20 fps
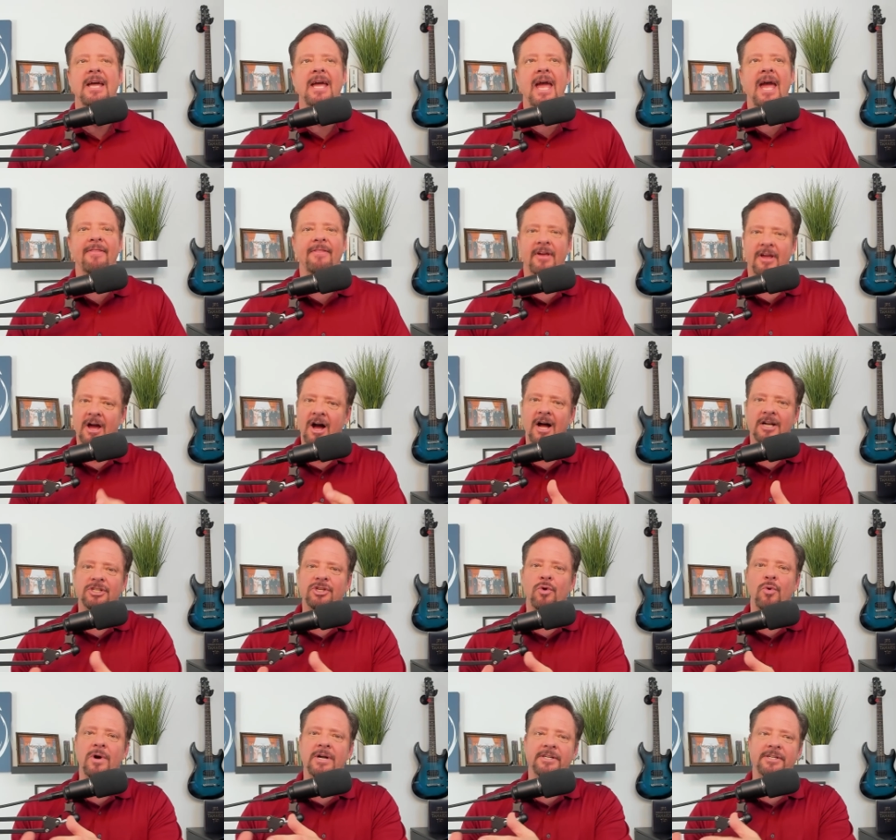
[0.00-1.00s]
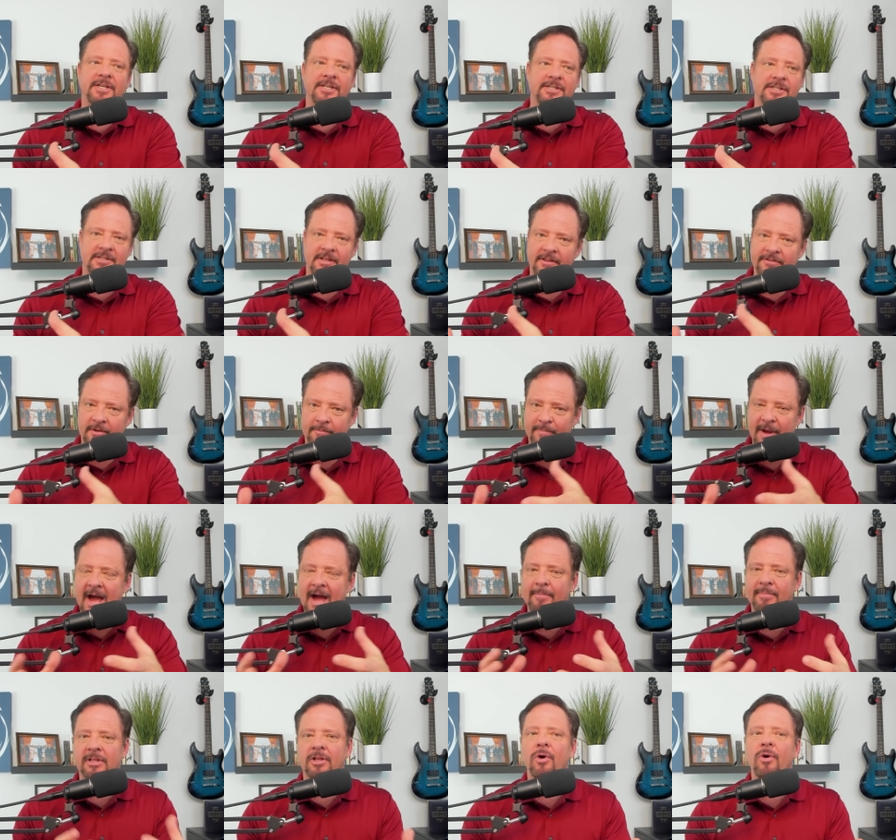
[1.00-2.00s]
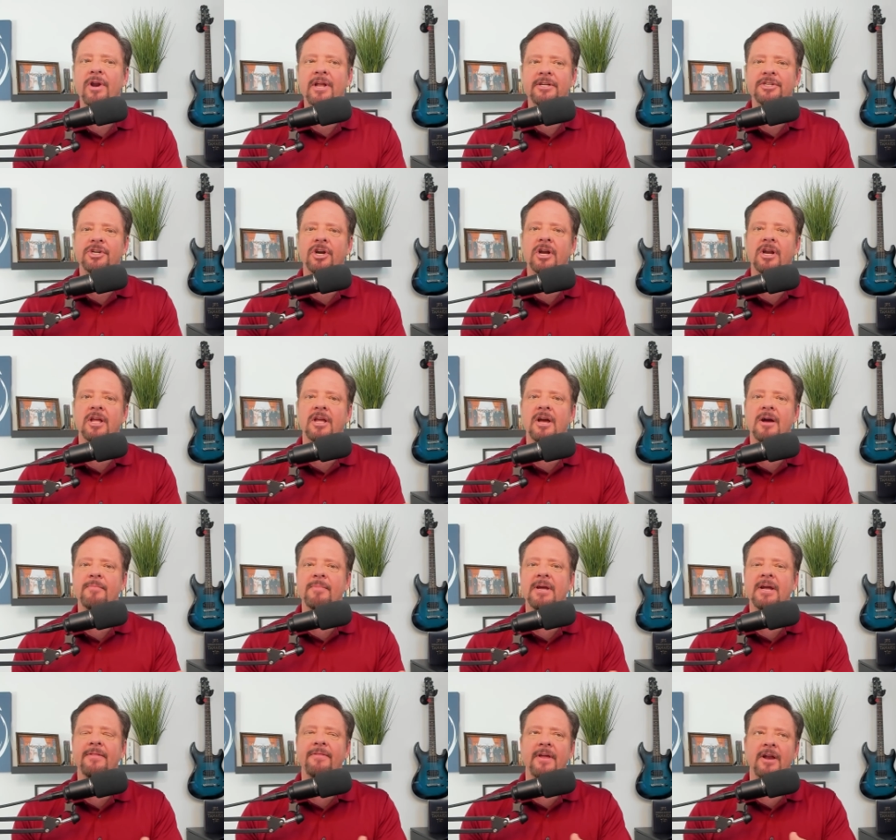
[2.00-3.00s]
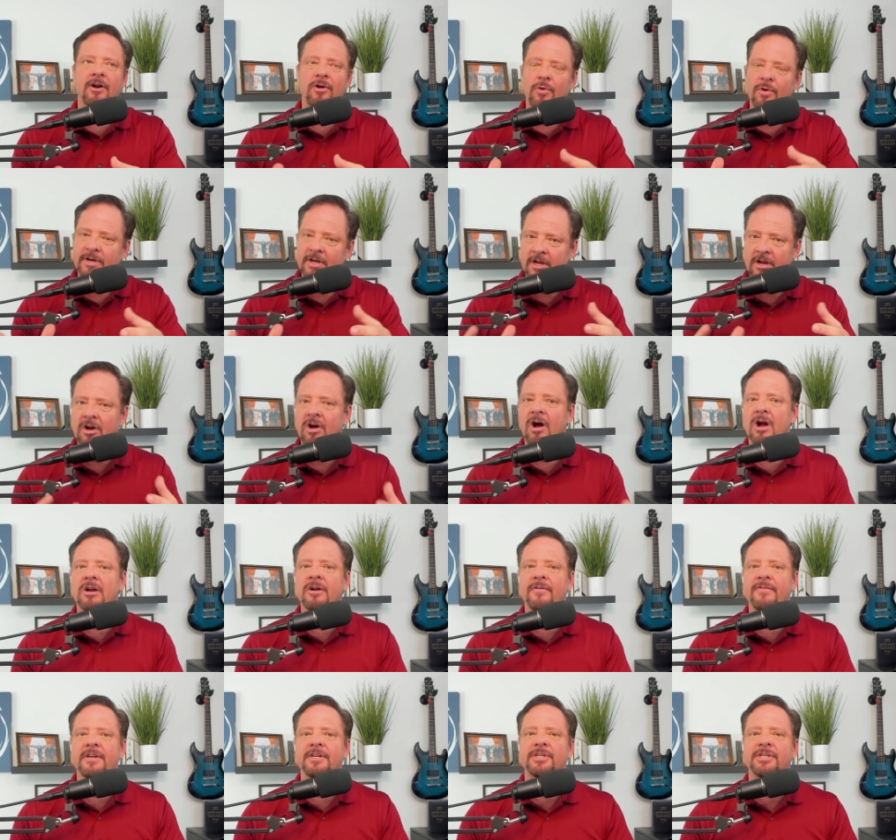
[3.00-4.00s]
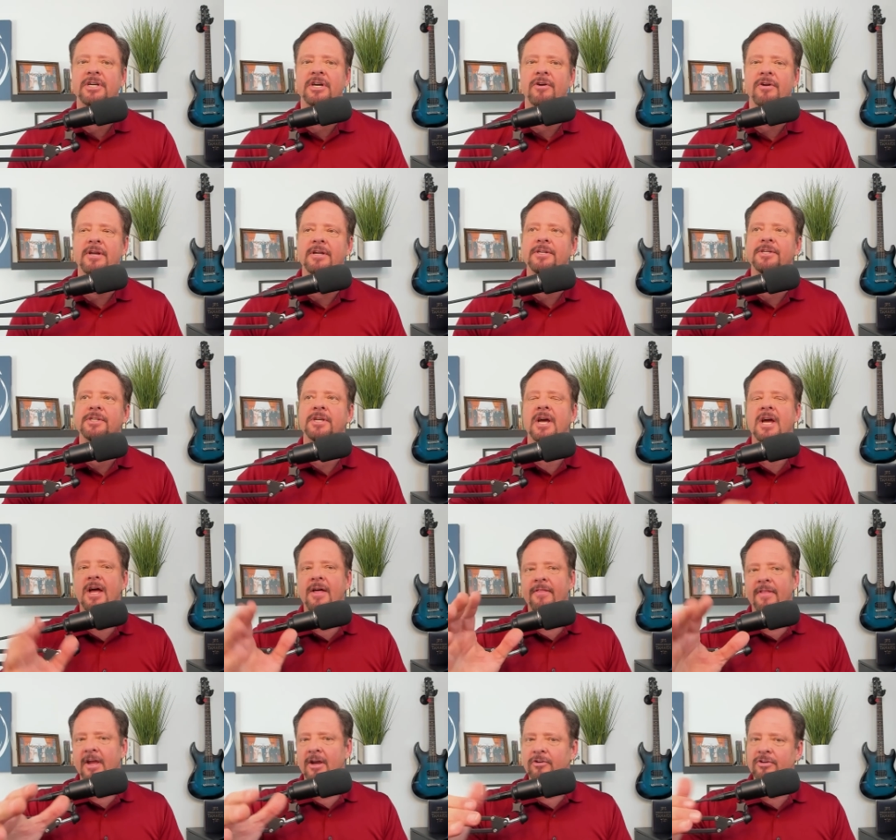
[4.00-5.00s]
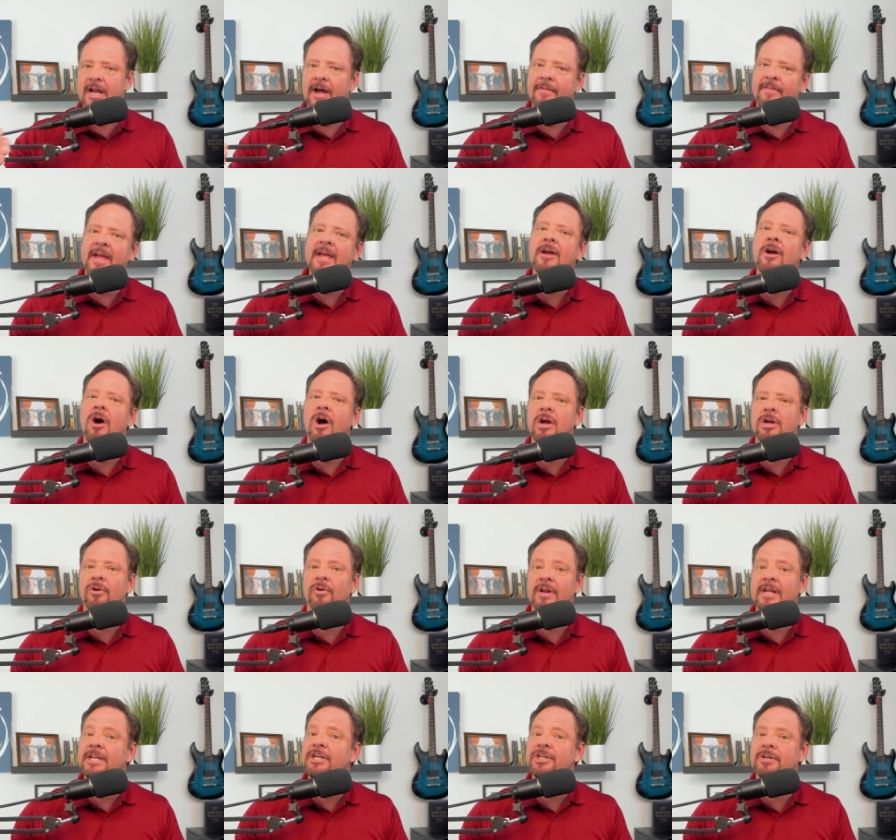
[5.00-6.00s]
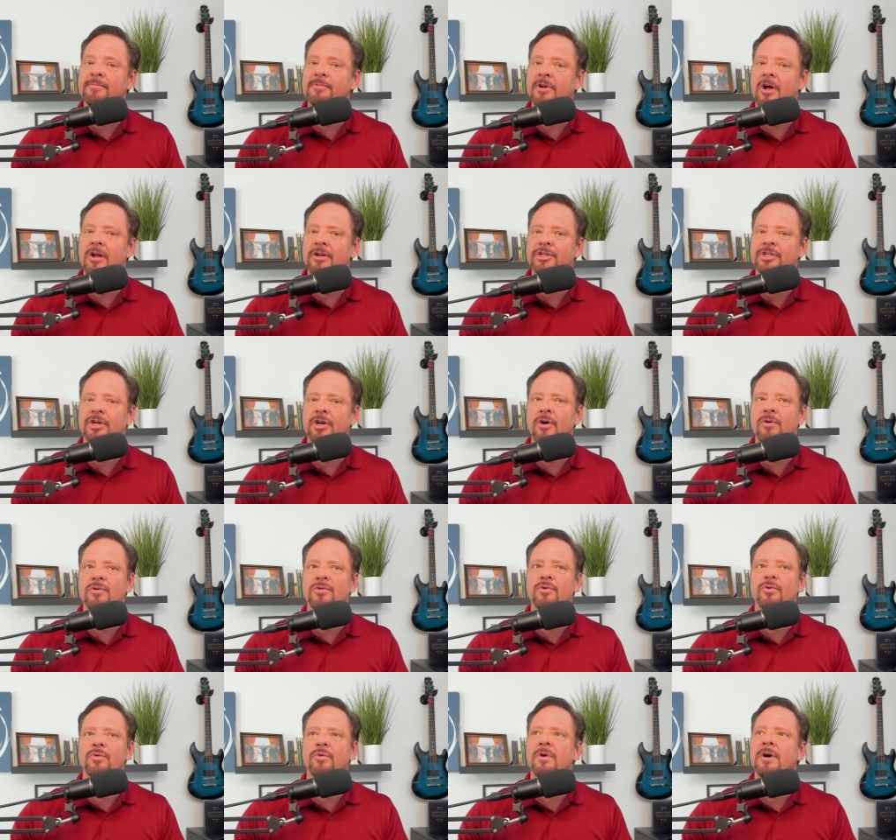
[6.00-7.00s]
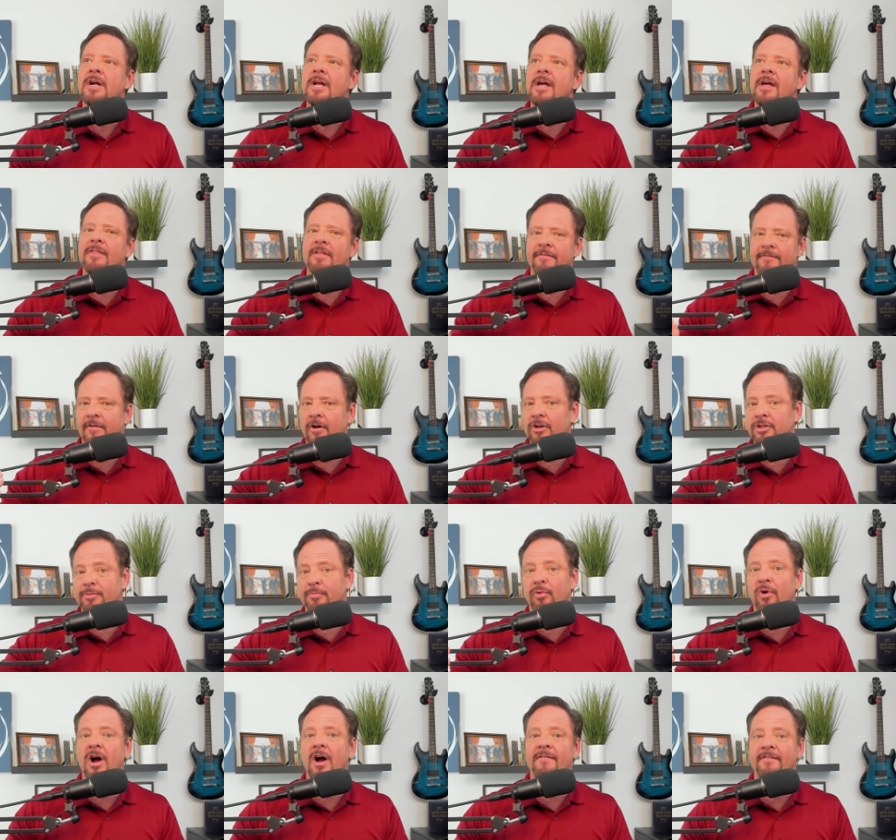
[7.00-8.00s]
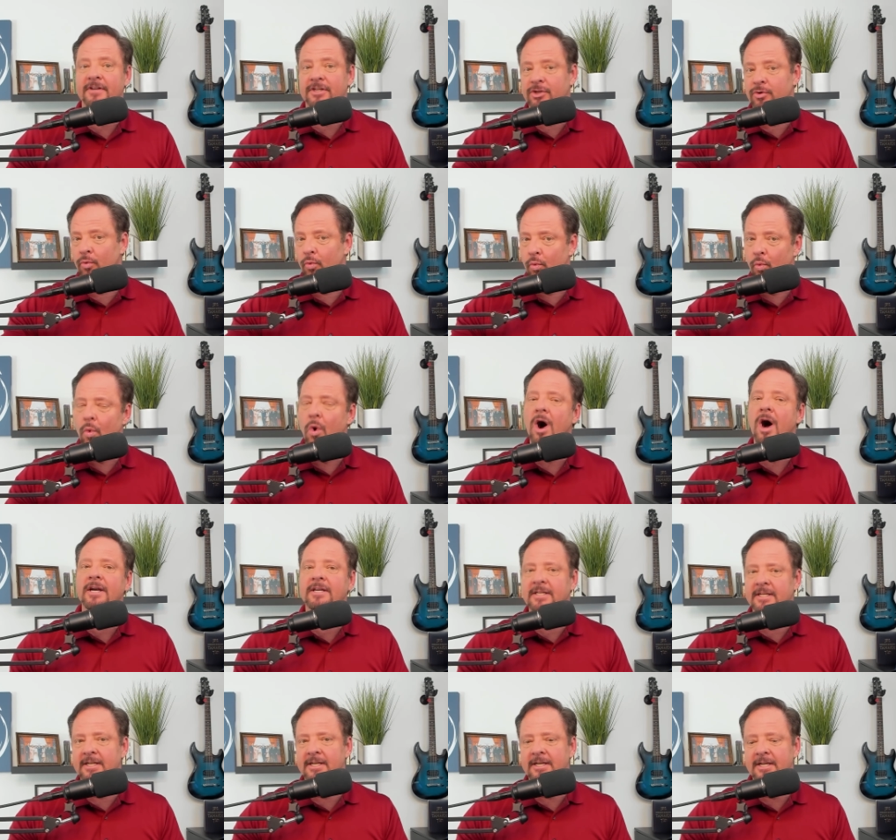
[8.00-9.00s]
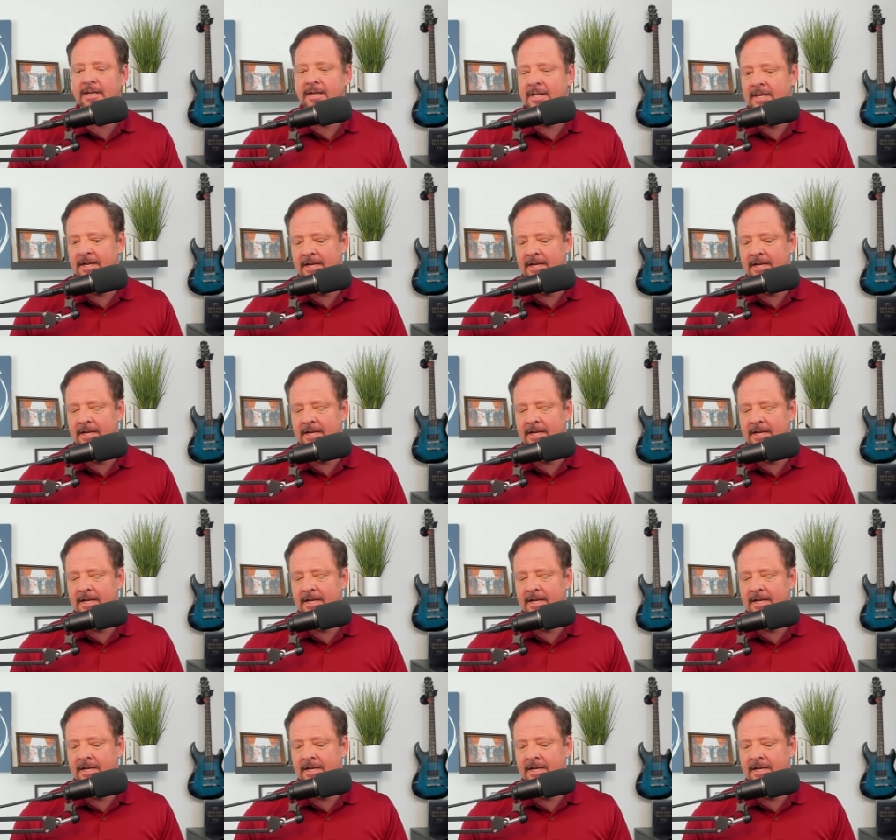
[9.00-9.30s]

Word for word: And the consequence is that the Babylonians are going to come in. They are going to conquer the Assyrians. They go down. They conquer Egypt also, who the false prophets wanted